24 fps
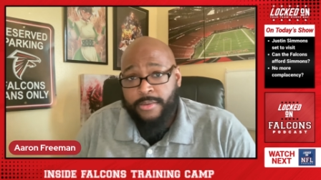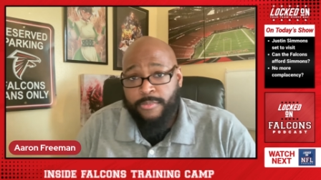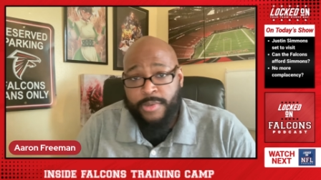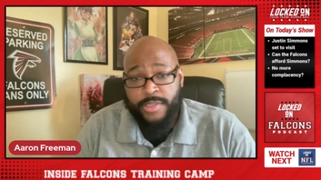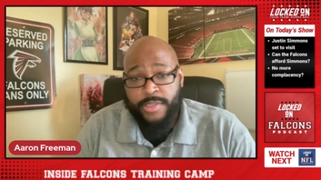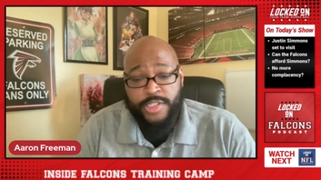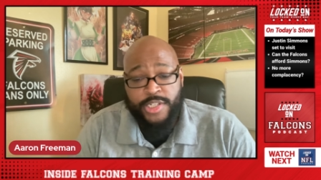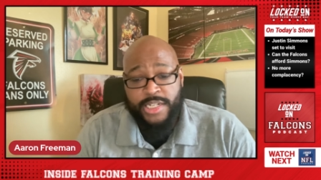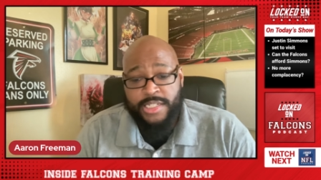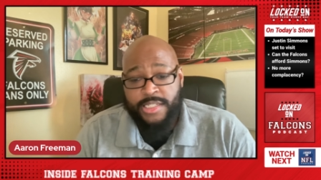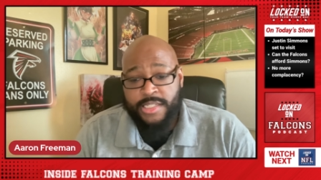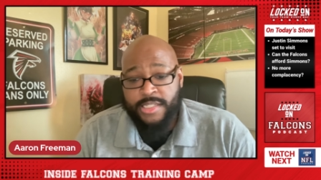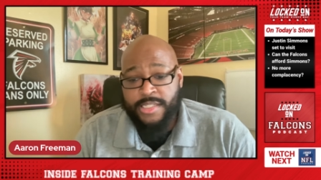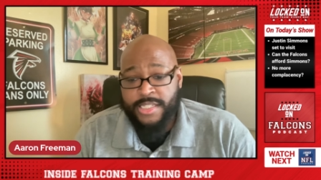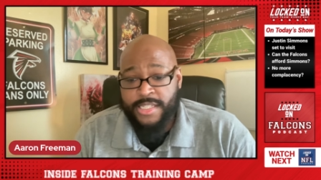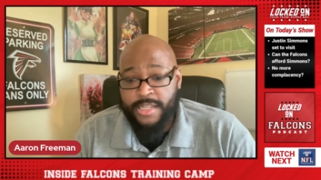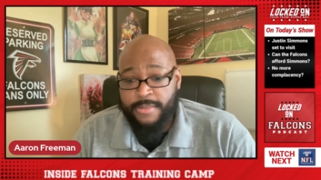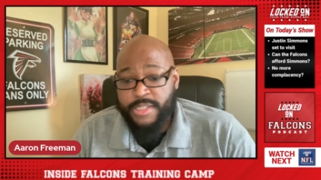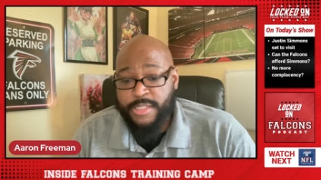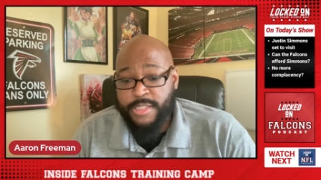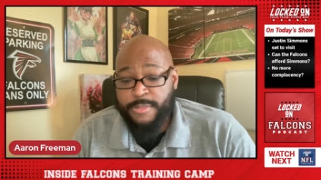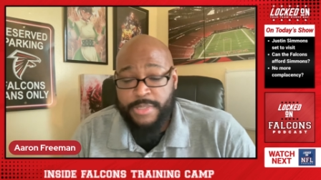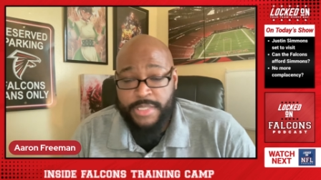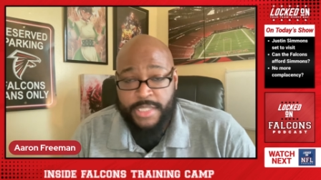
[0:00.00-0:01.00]
with Justin
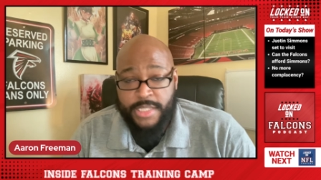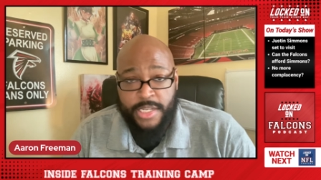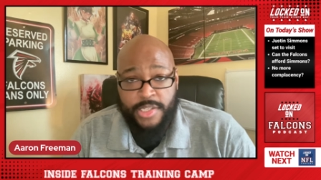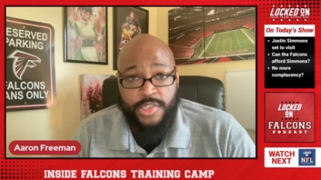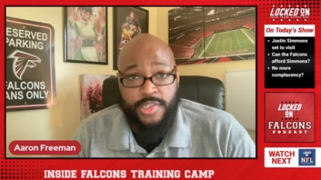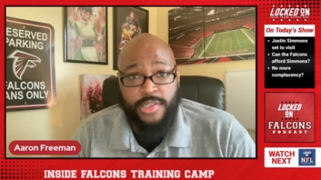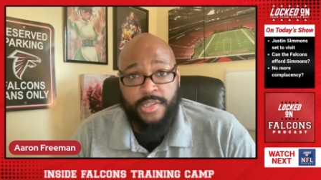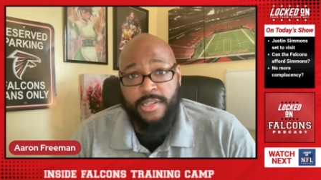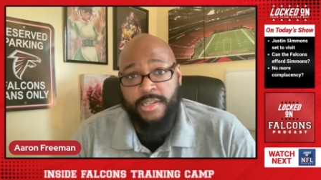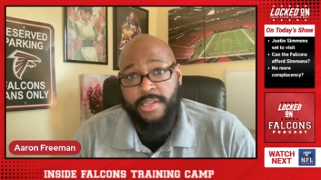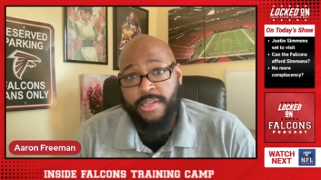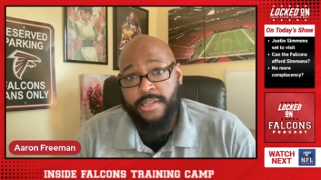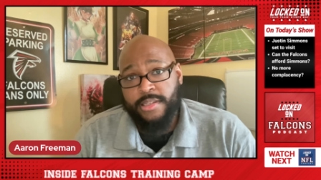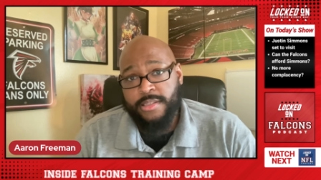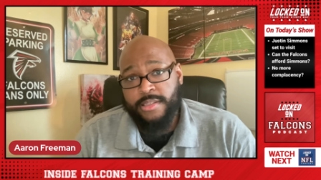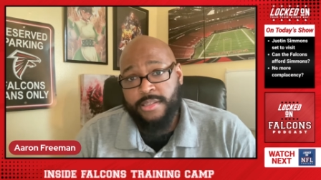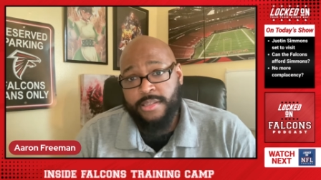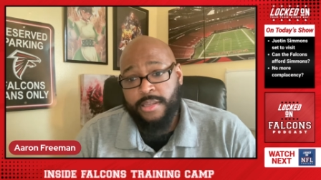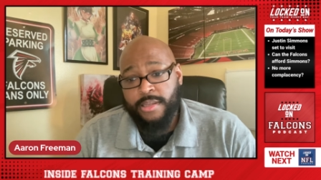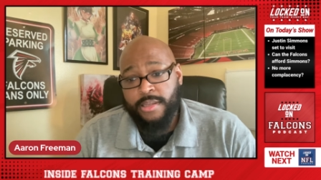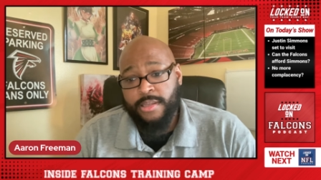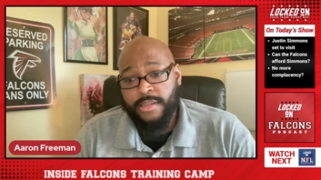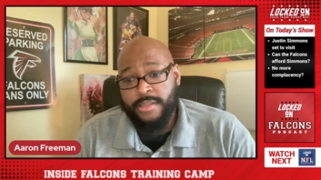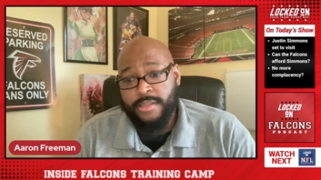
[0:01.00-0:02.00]
Simmons potentially
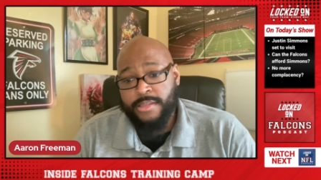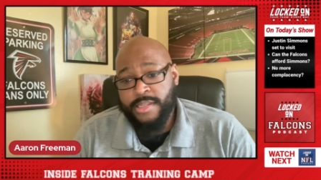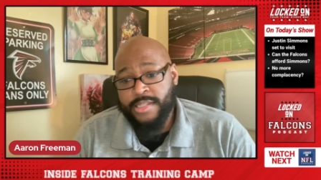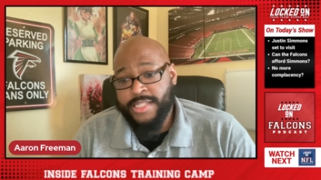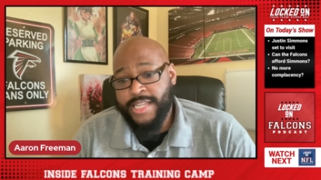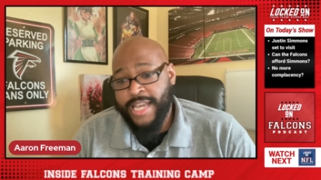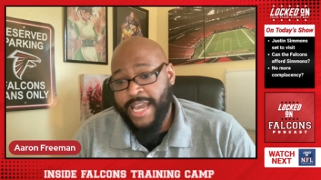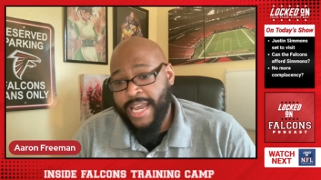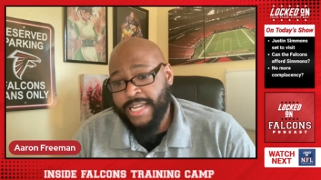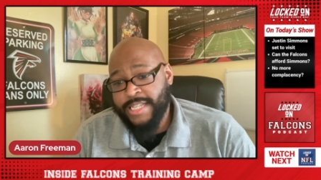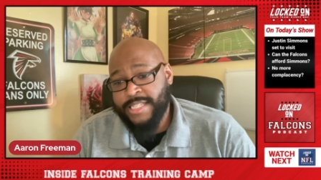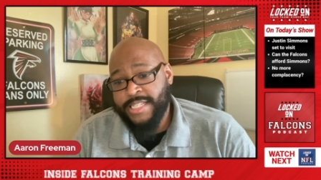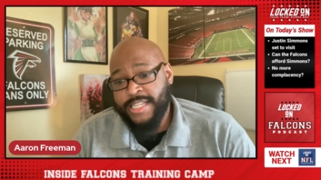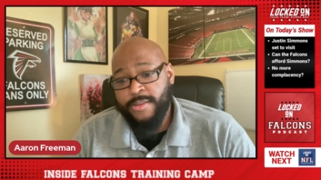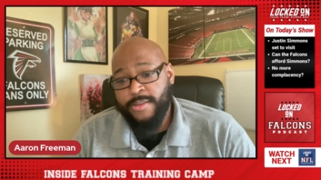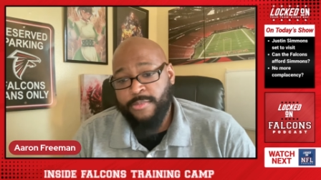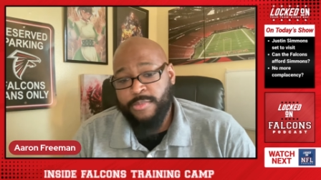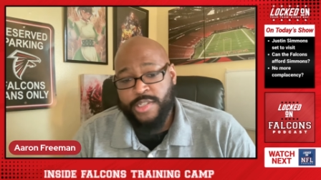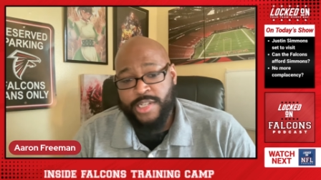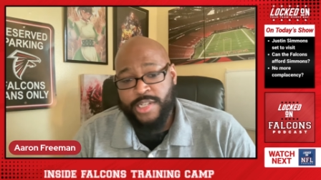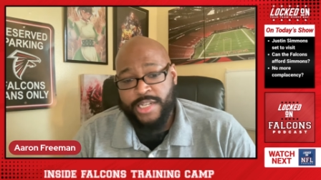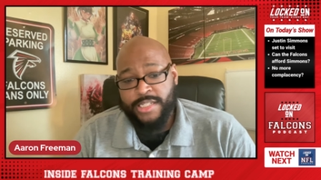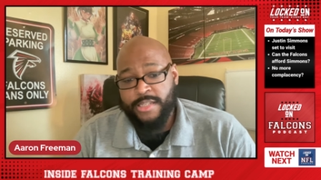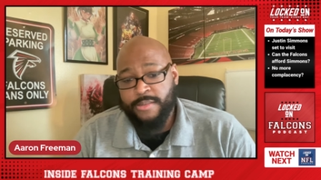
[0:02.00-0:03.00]
to tag team
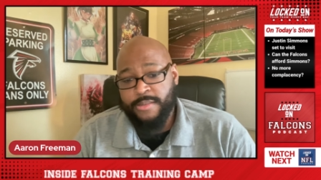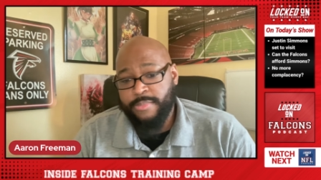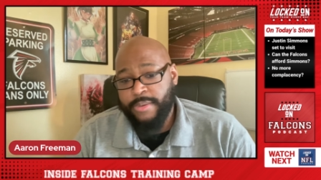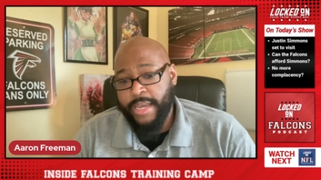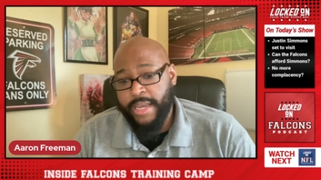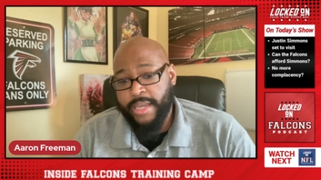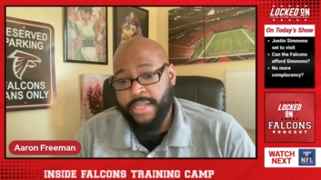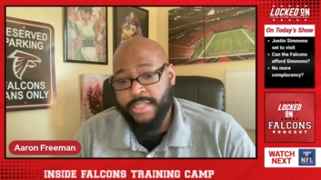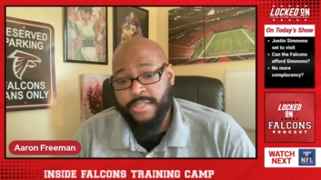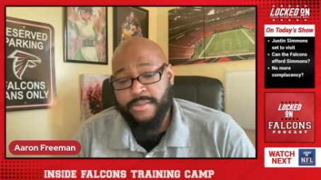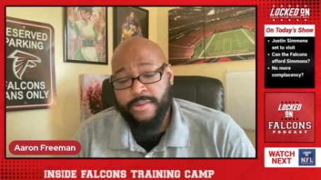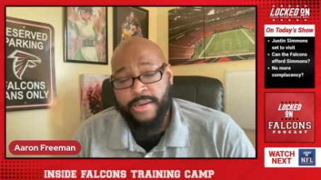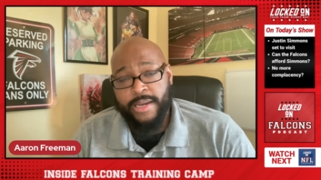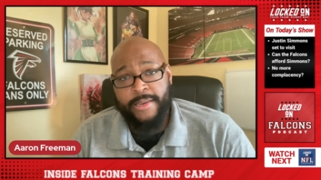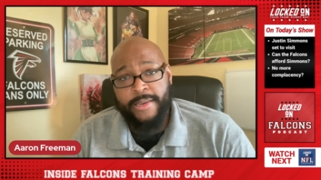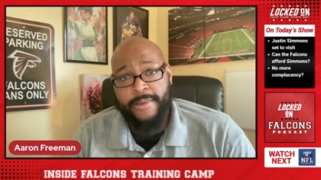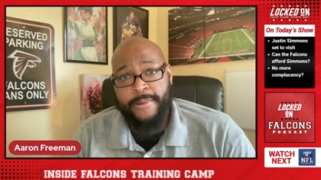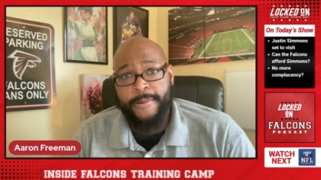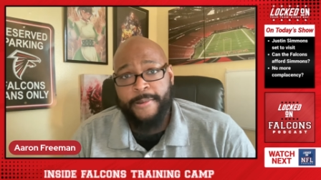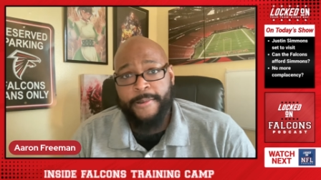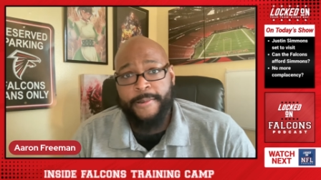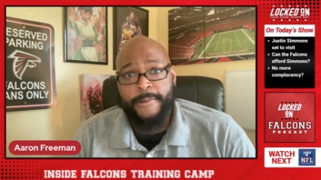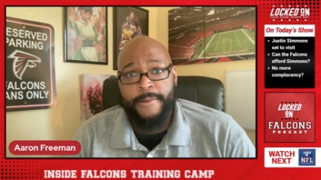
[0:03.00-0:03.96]
with Jesse Bates, right?